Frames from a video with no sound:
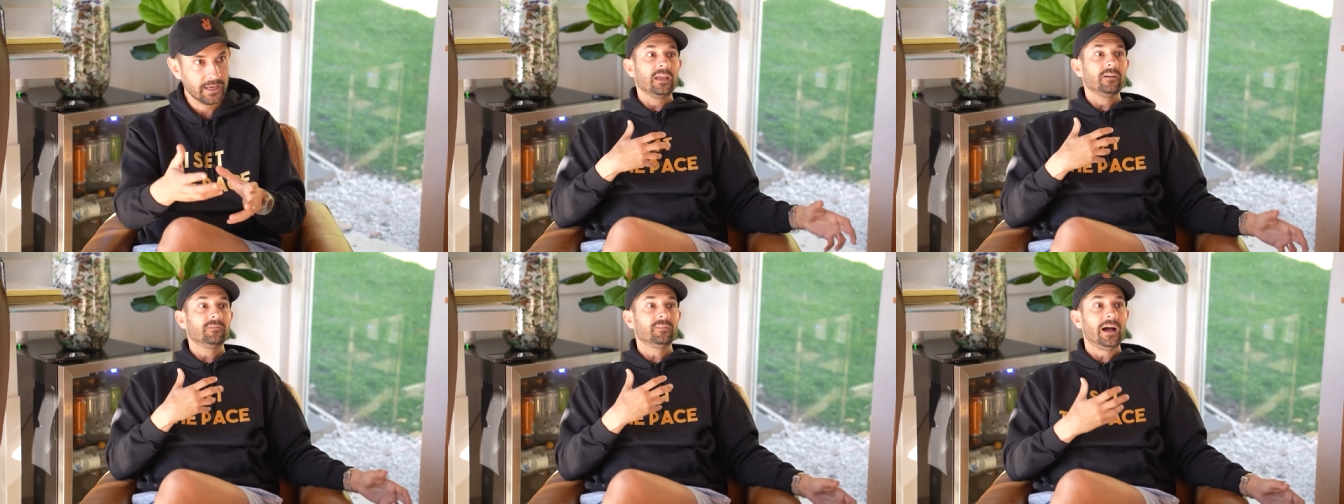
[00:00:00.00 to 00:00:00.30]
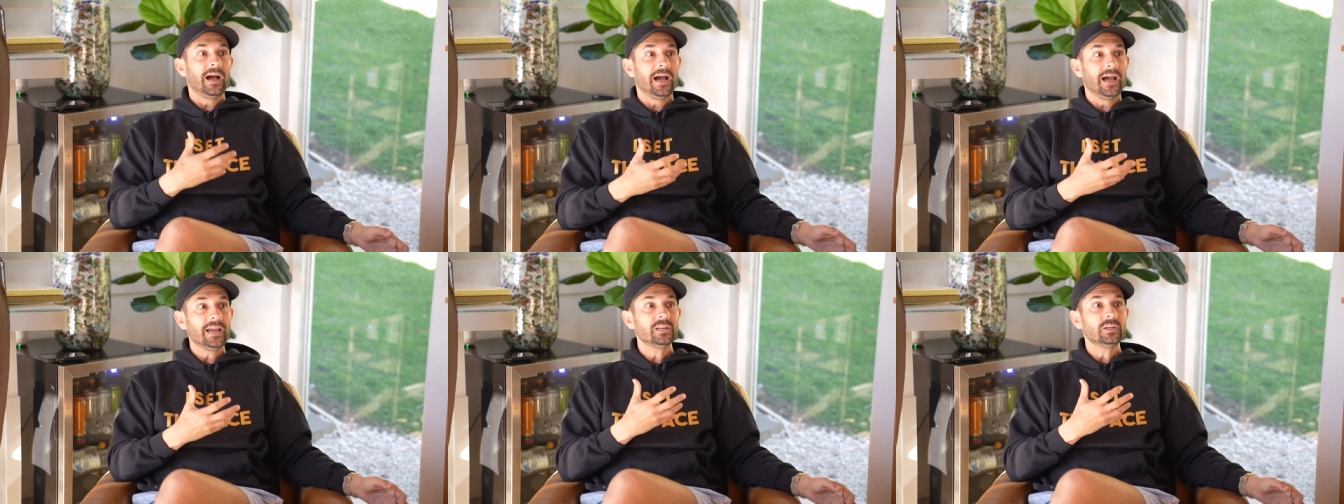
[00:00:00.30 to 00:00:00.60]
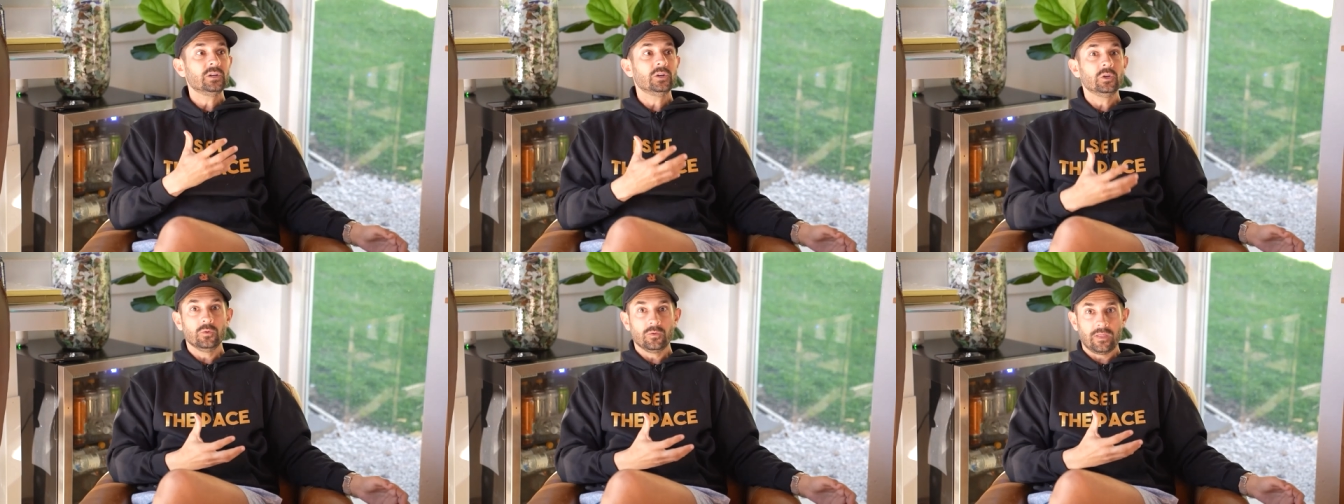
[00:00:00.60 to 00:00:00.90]
If I
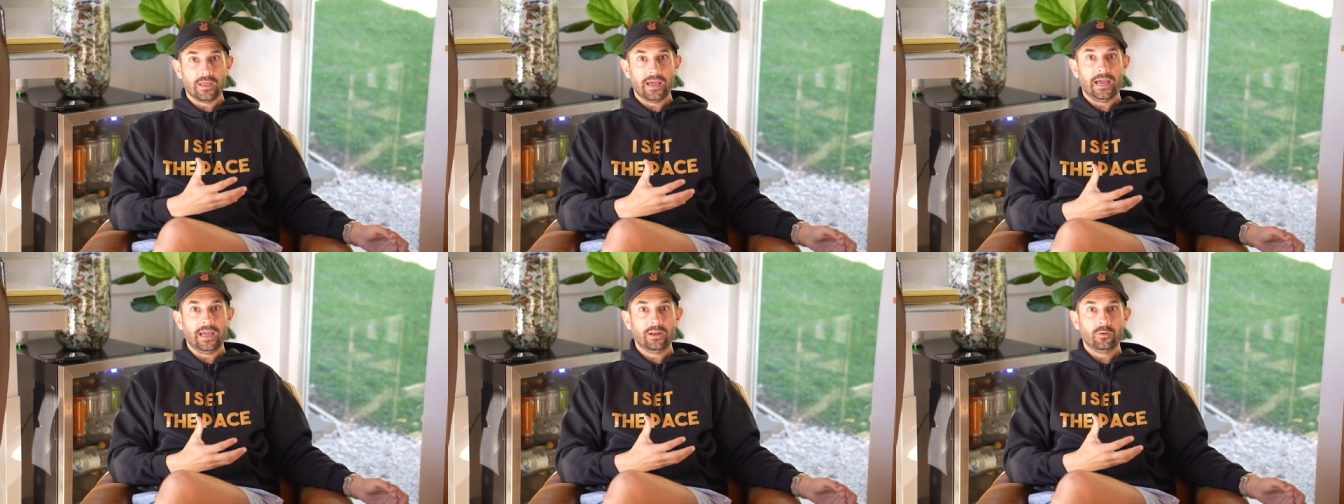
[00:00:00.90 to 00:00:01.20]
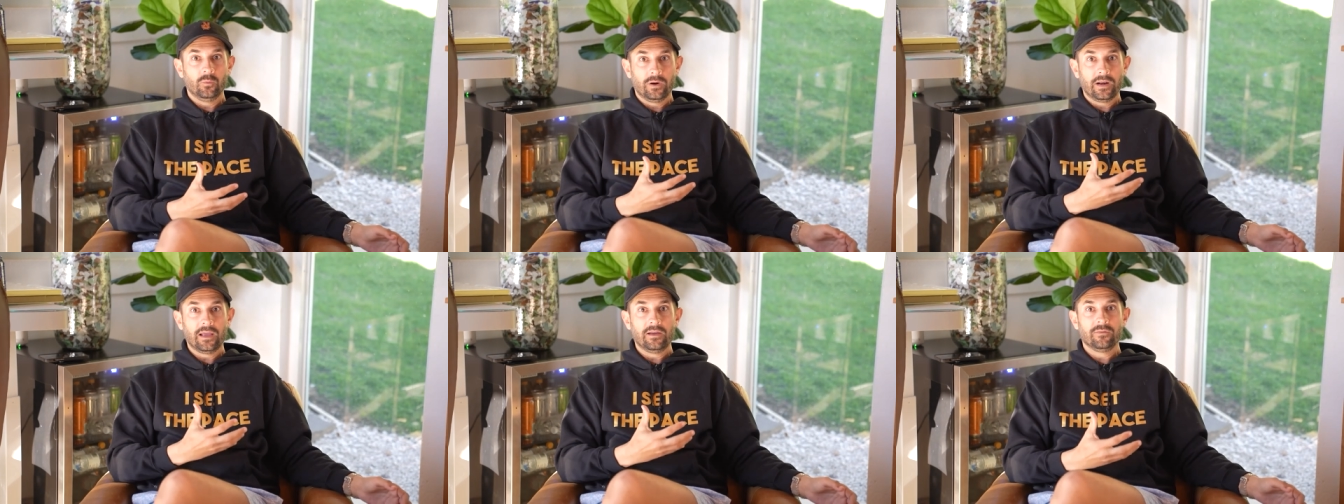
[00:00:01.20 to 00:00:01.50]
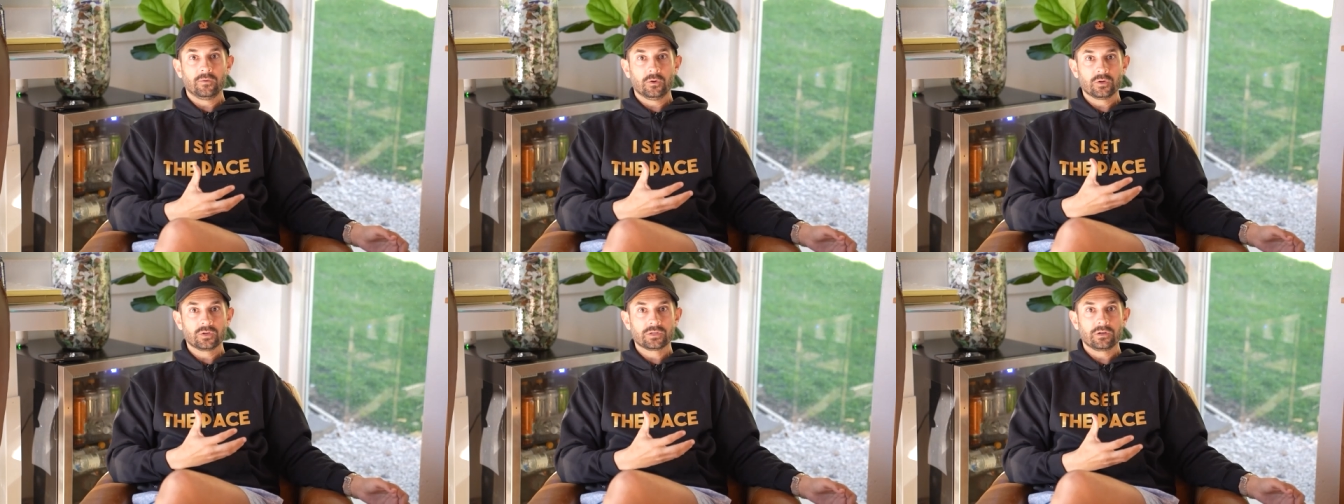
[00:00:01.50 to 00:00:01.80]
knew that when I
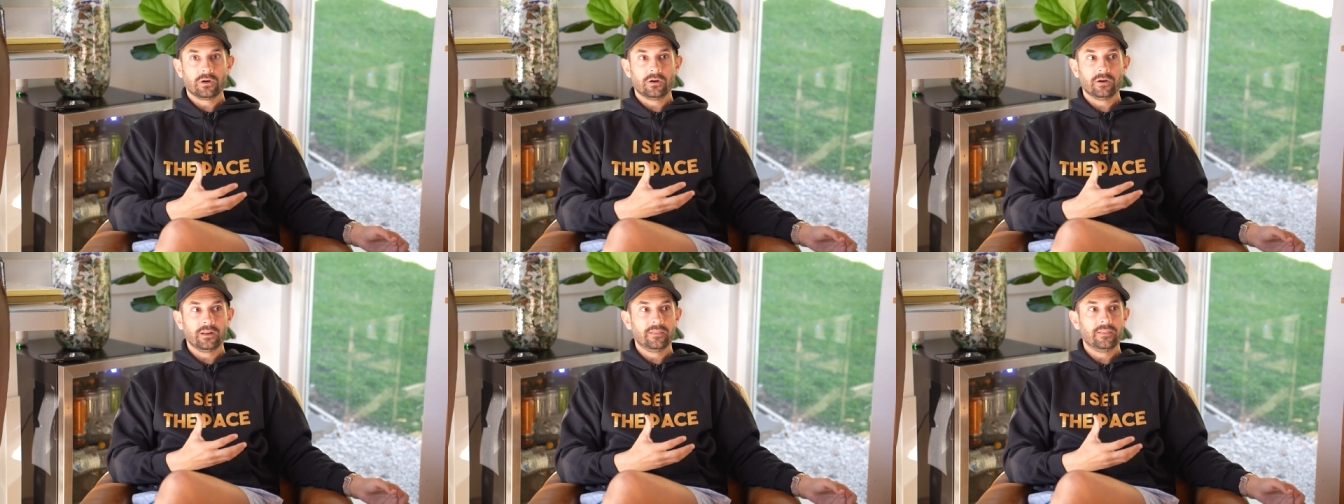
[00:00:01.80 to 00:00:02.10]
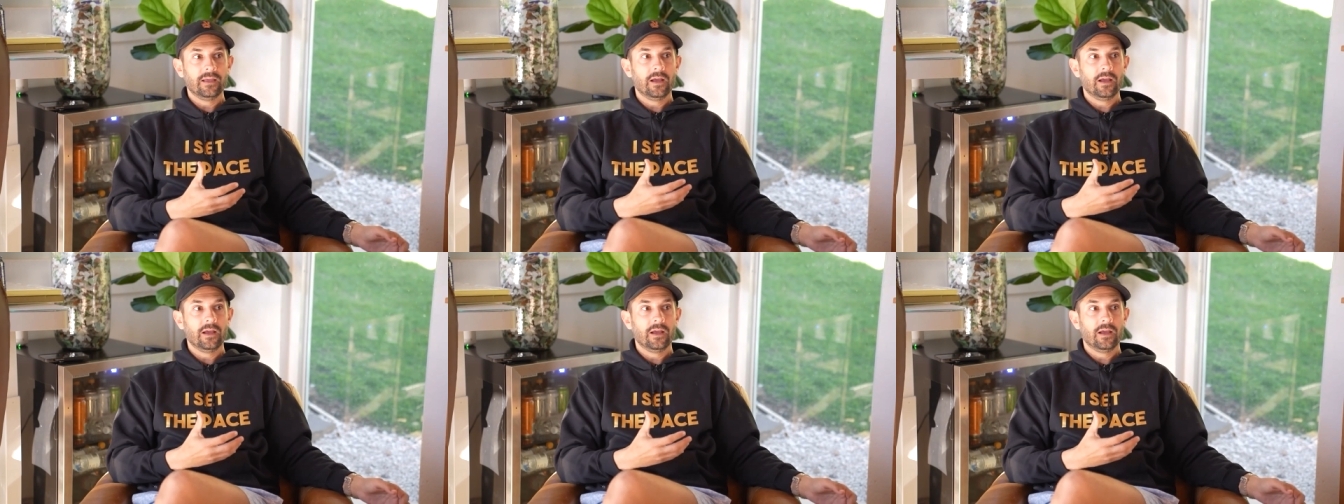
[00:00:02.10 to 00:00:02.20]
first started,